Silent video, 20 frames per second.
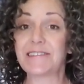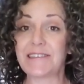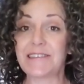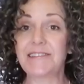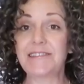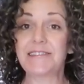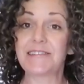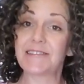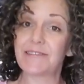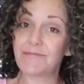
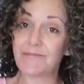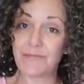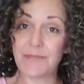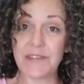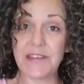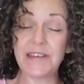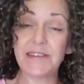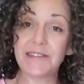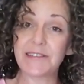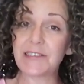since
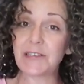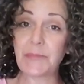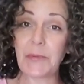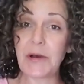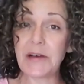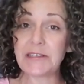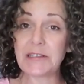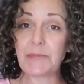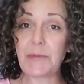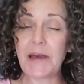the
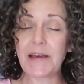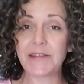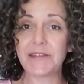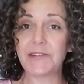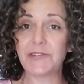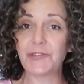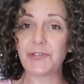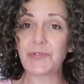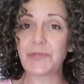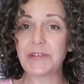Instapot's back
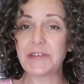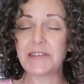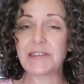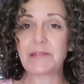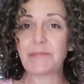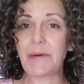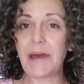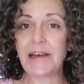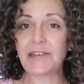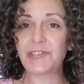there doing
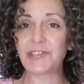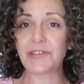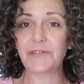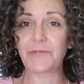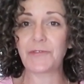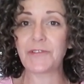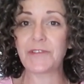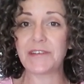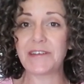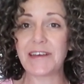its magic
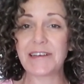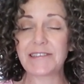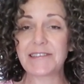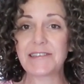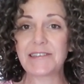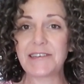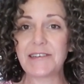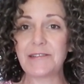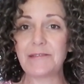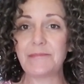for the next
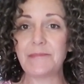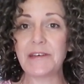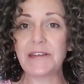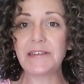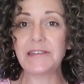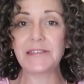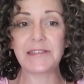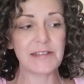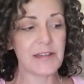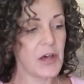10
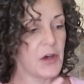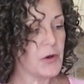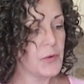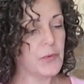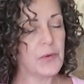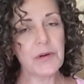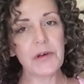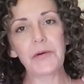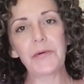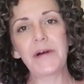minutes.
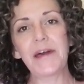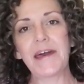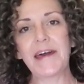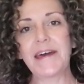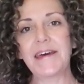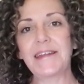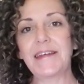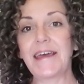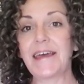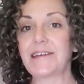We'll go
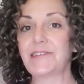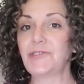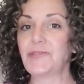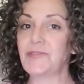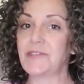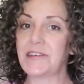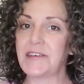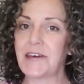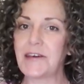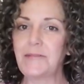ahead and do
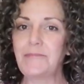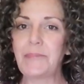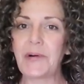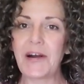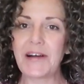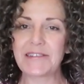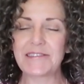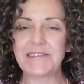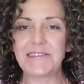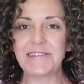the
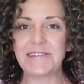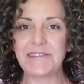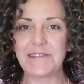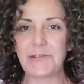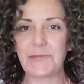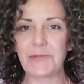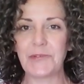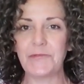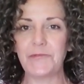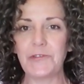unboxing and
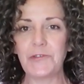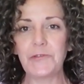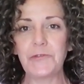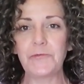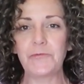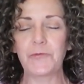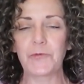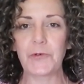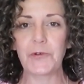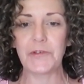the review
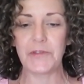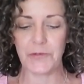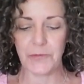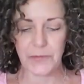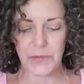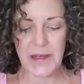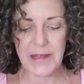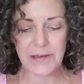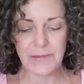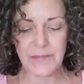for the
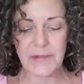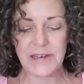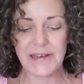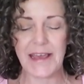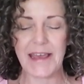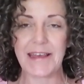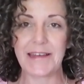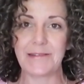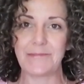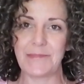Redmond
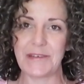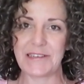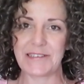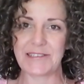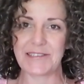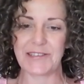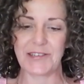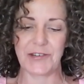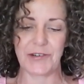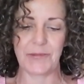Hand
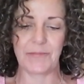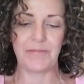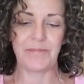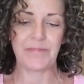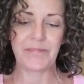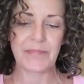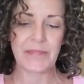Mixer.